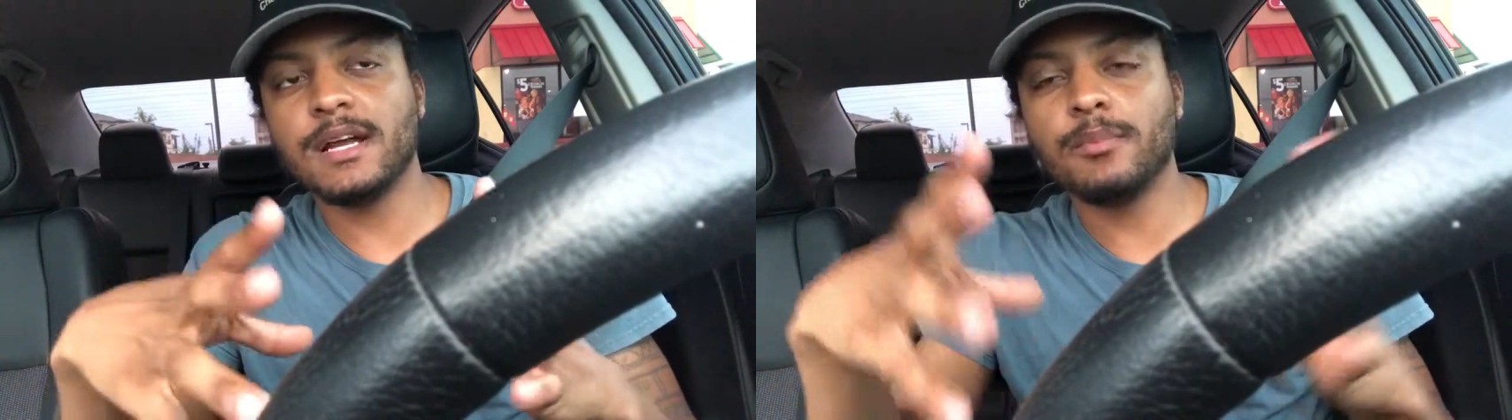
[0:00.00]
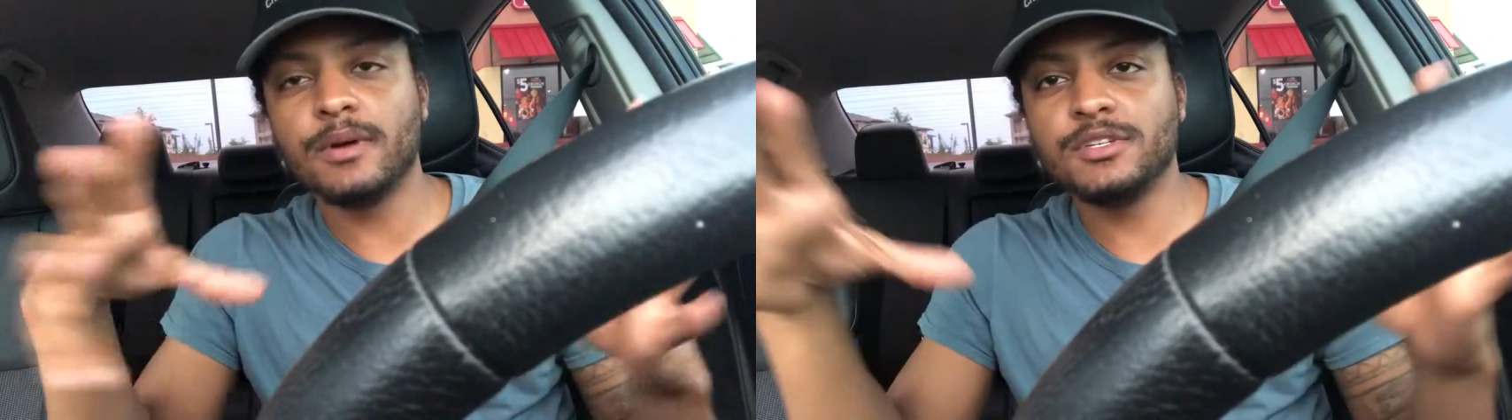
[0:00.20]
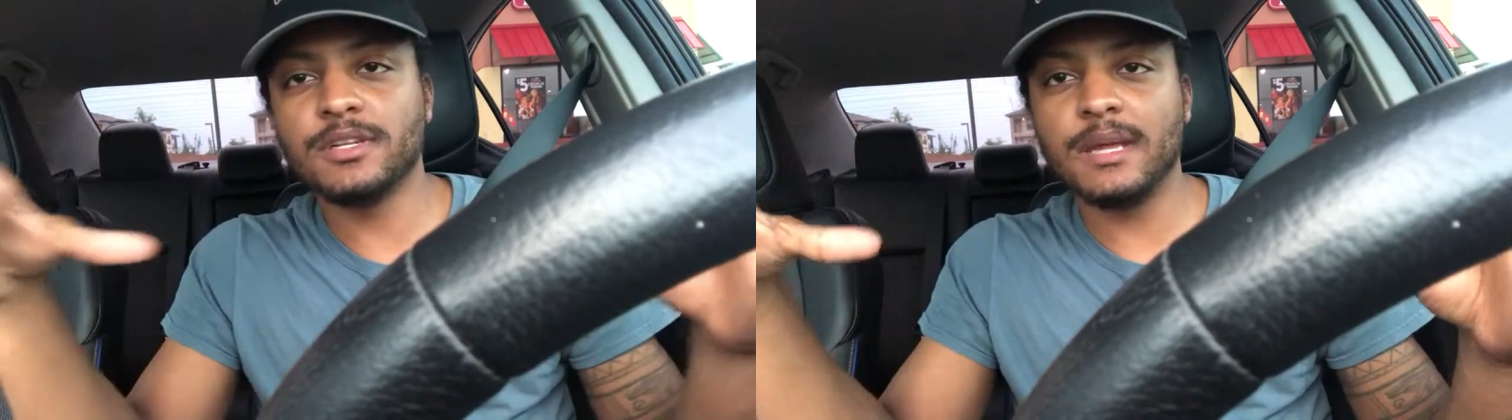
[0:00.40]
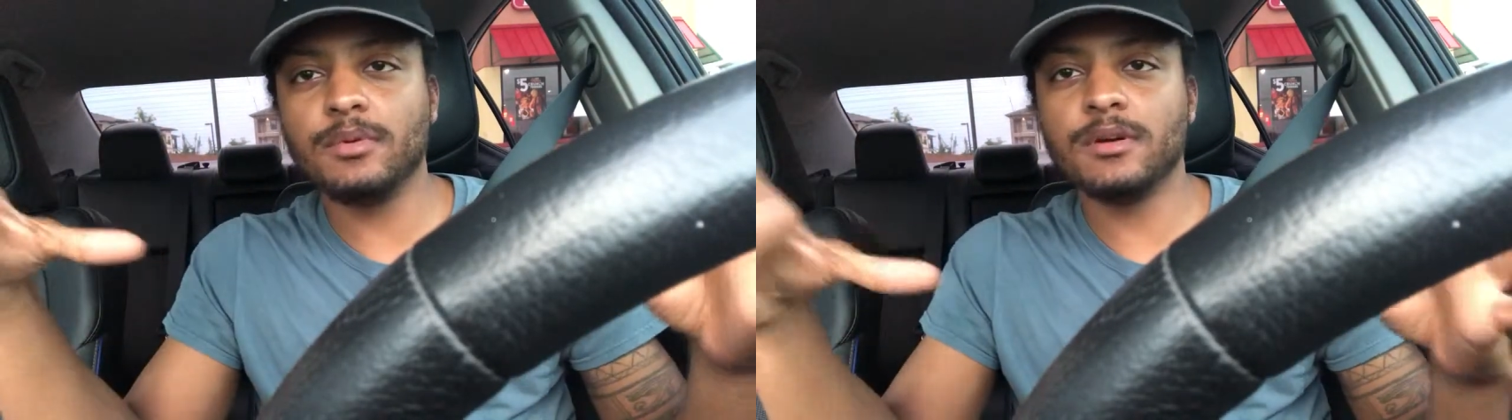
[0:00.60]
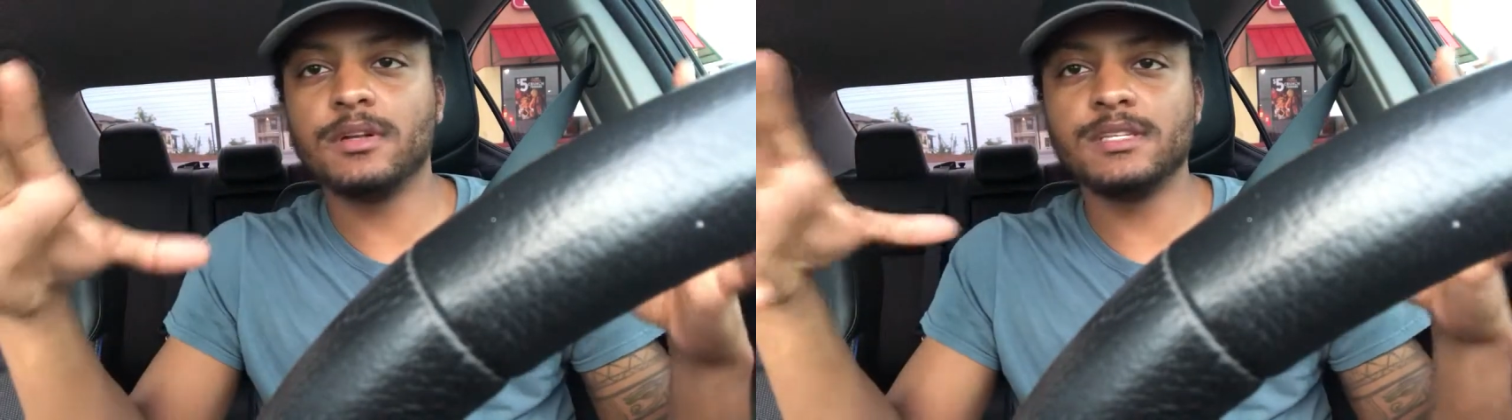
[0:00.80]
a bunch of
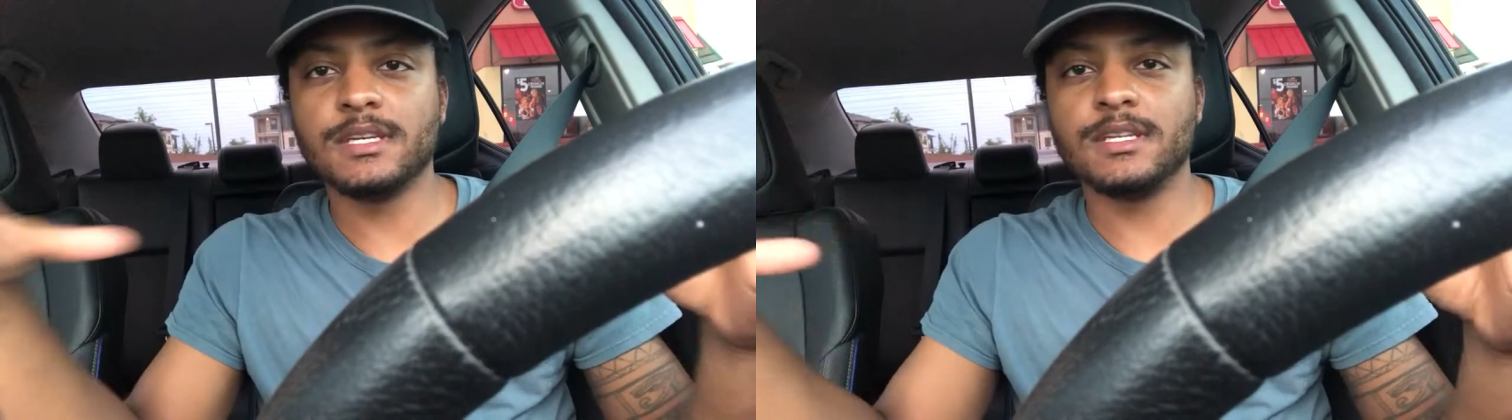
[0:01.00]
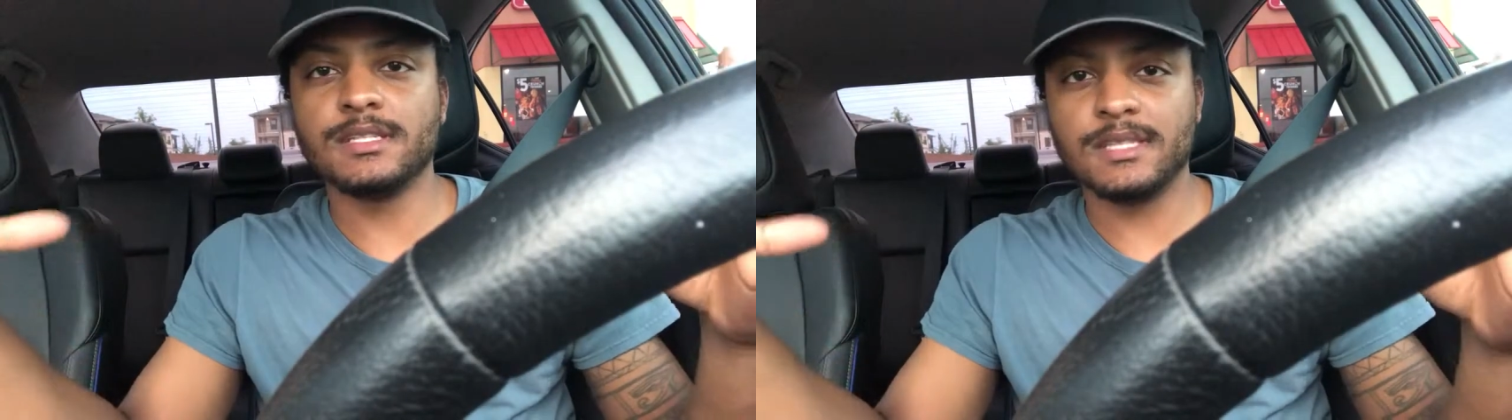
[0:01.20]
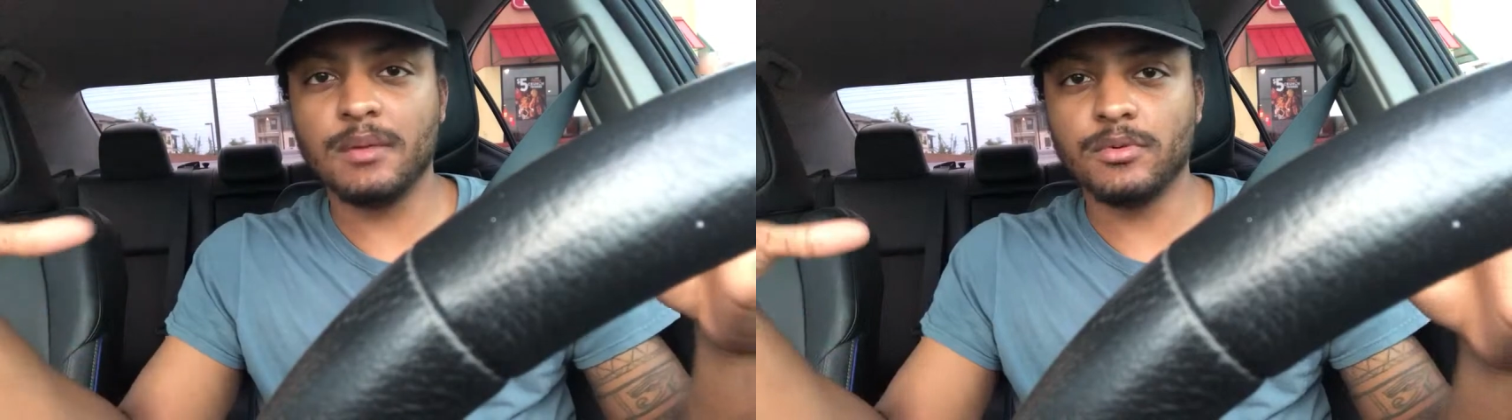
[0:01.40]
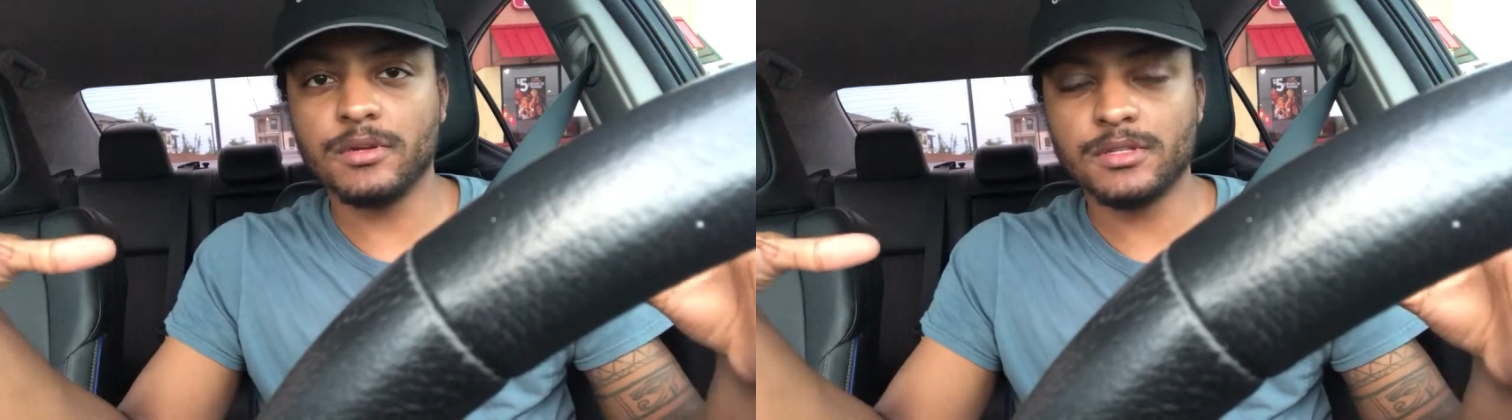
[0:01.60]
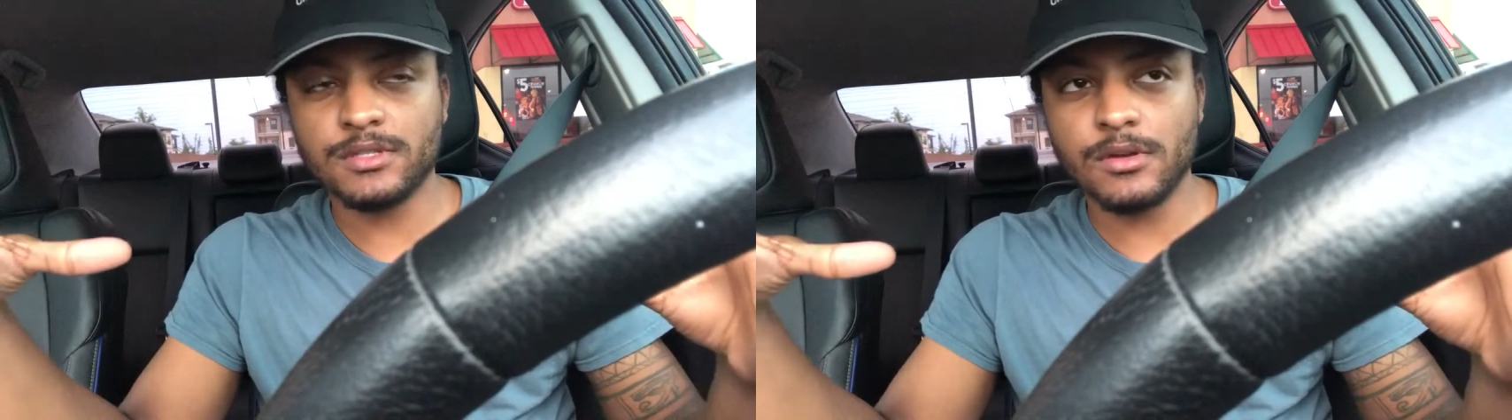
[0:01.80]
neighborhoods in this neighborhood.